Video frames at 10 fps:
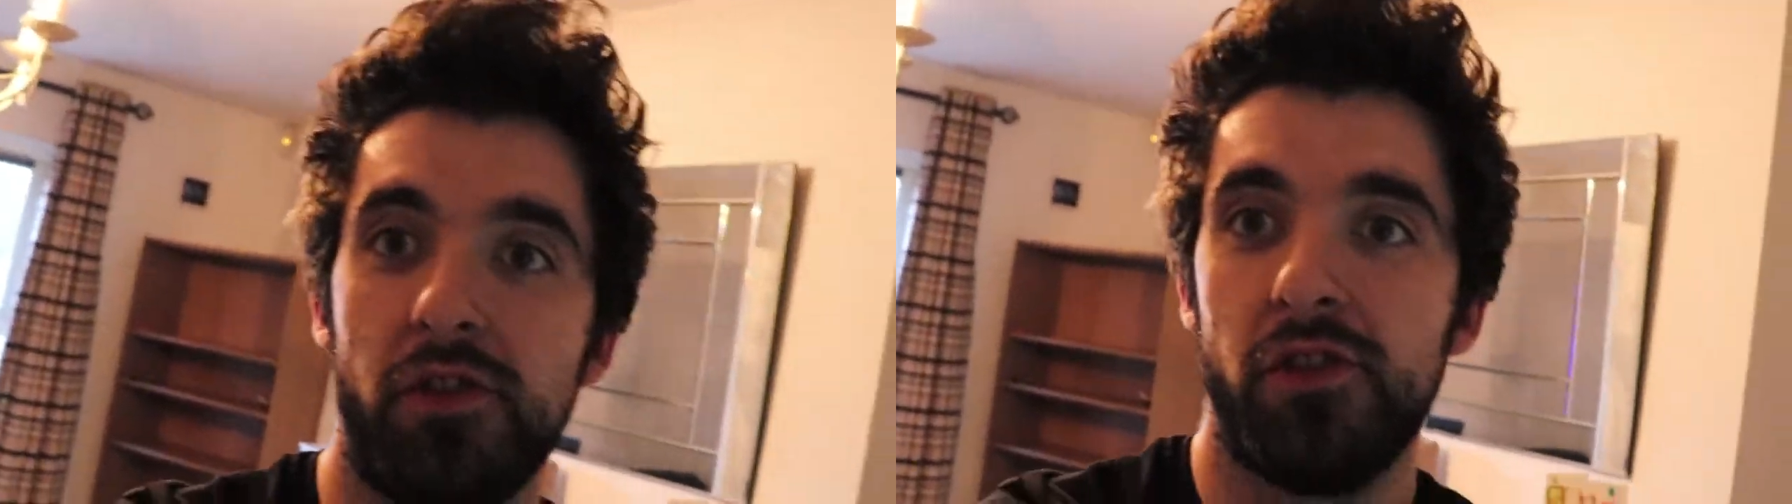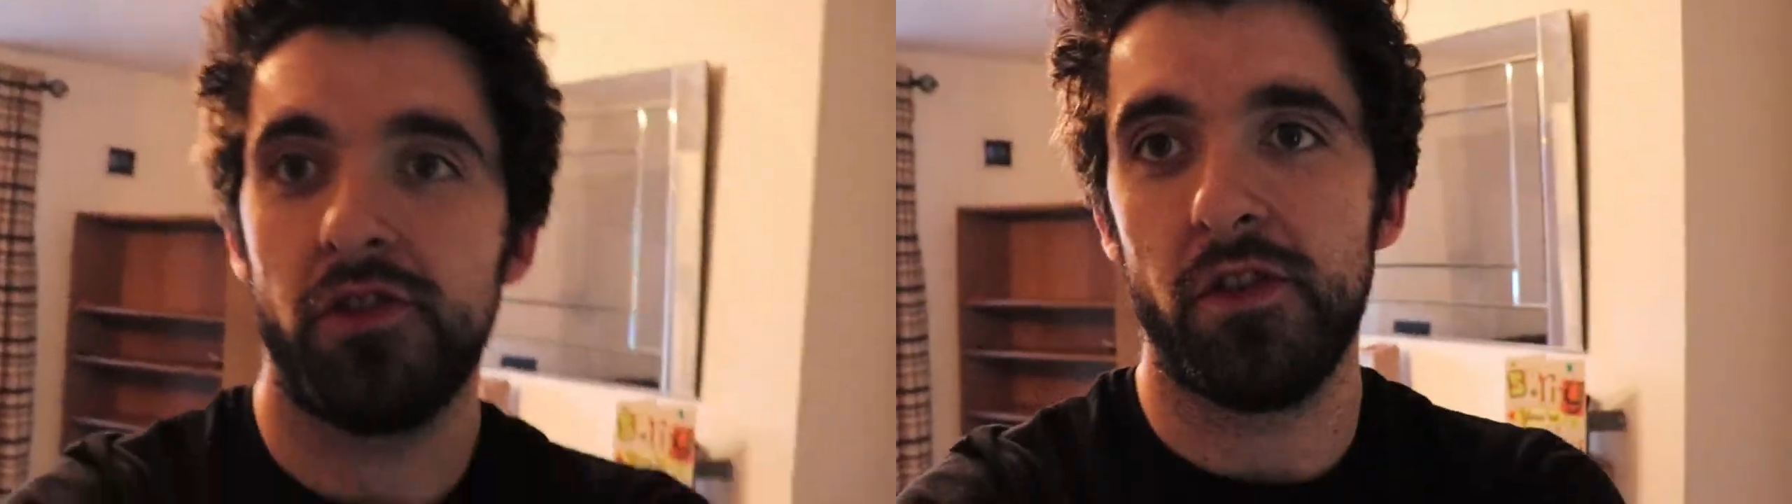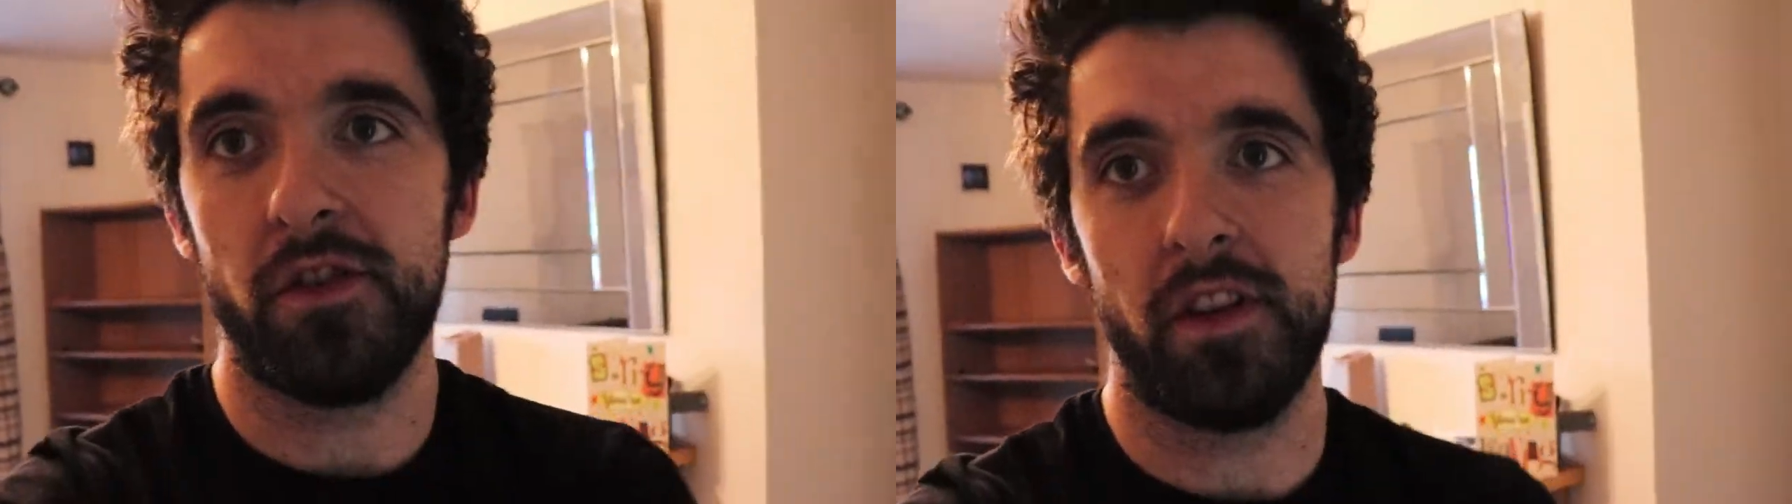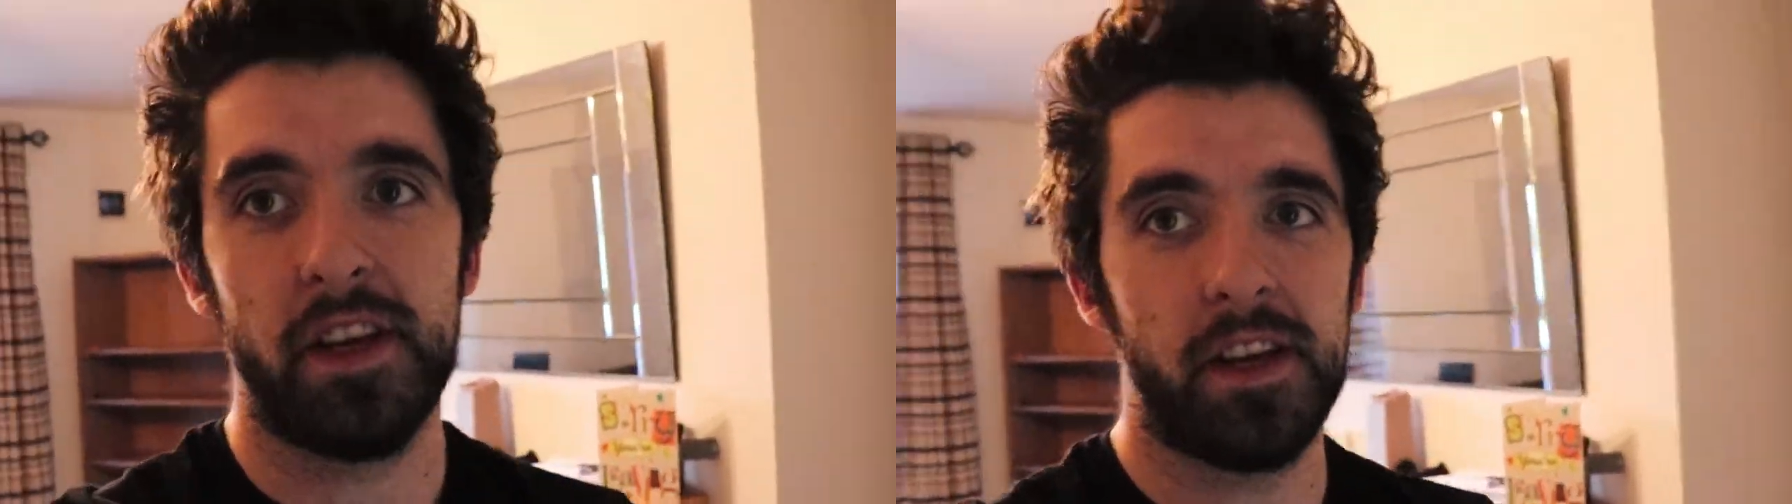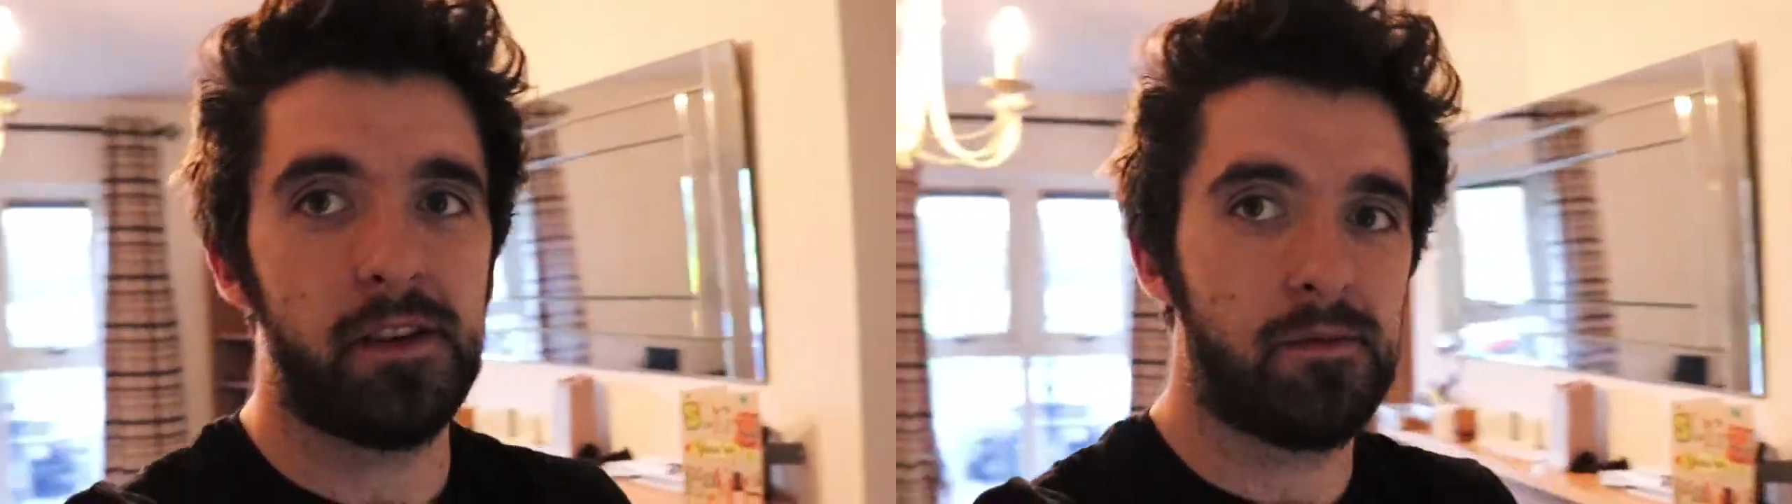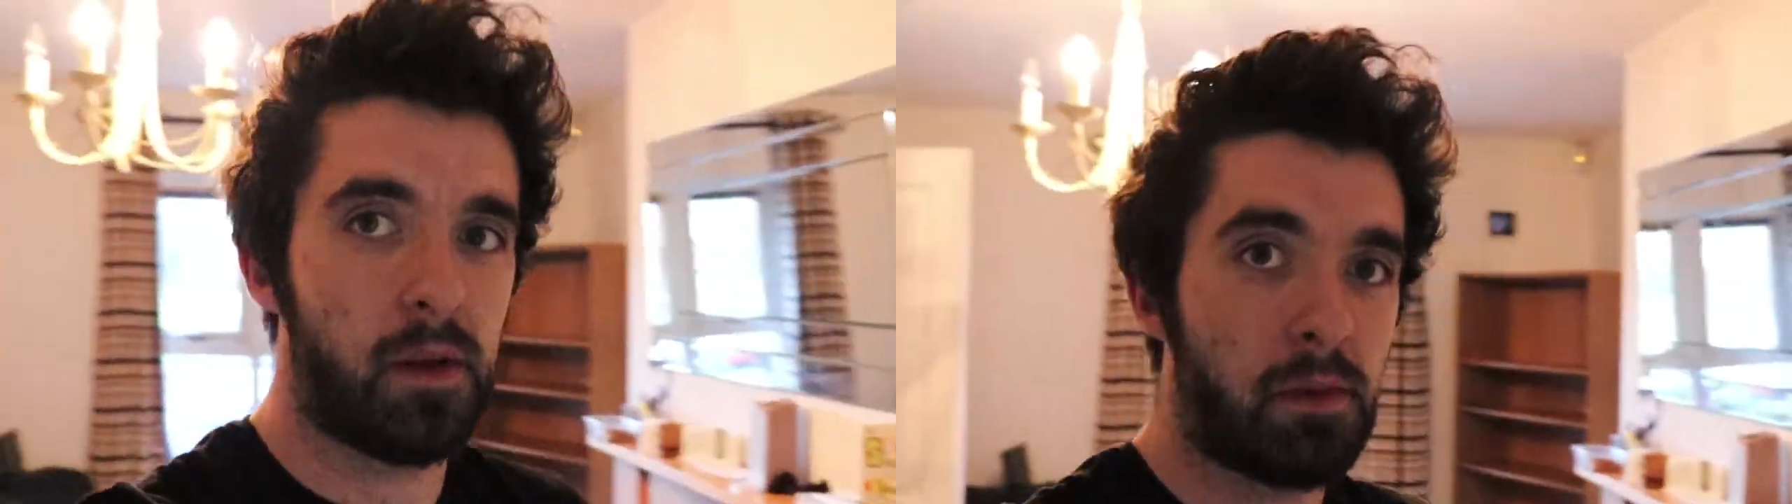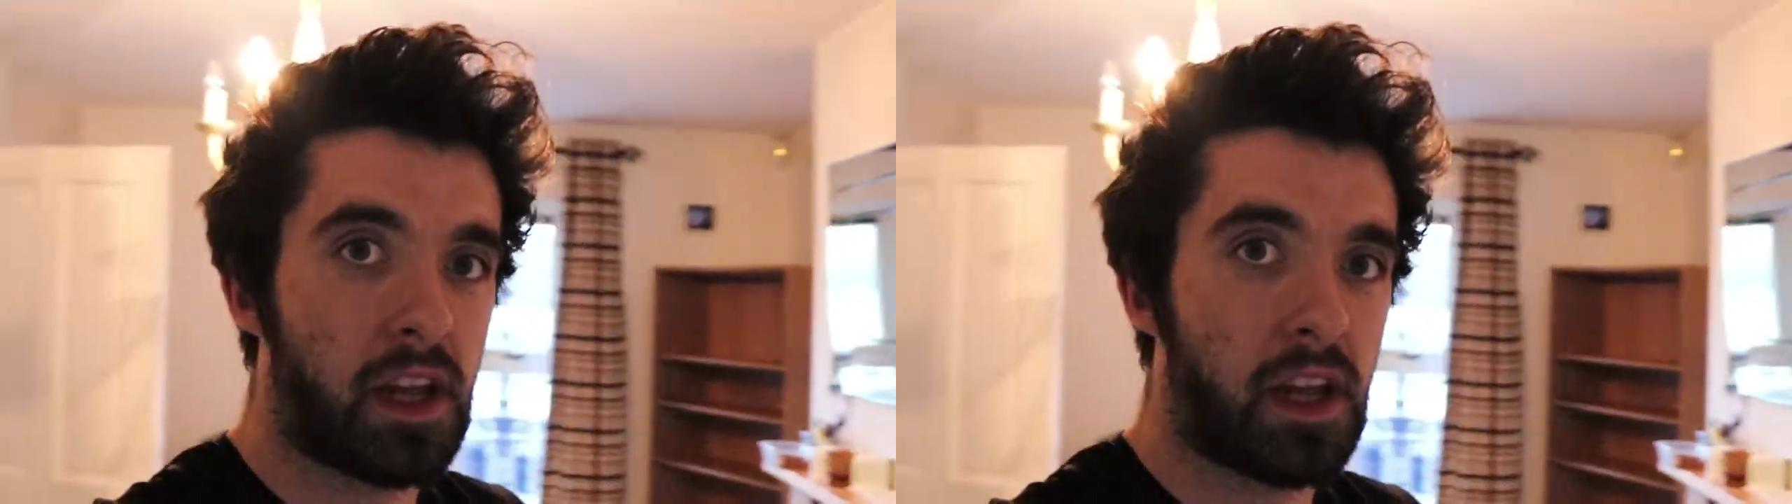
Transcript: surely, I'm